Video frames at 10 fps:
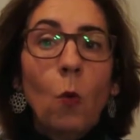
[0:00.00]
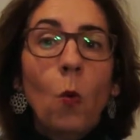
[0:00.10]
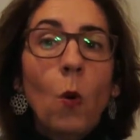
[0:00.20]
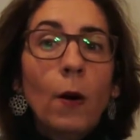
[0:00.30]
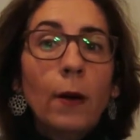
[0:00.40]

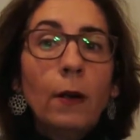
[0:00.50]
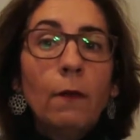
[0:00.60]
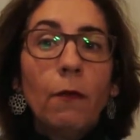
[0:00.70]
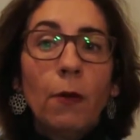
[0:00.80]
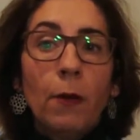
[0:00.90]
working
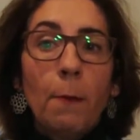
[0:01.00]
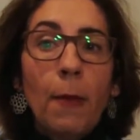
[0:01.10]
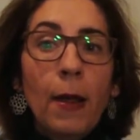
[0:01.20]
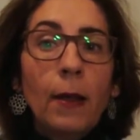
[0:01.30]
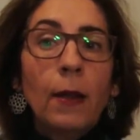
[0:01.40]
for the
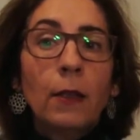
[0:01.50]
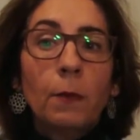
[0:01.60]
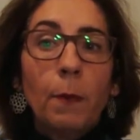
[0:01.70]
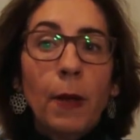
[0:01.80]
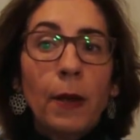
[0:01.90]
main
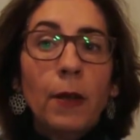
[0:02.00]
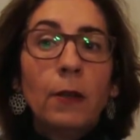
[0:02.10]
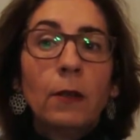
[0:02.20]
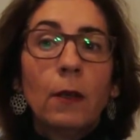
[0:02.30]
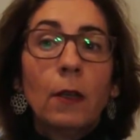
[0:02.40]
Spanish,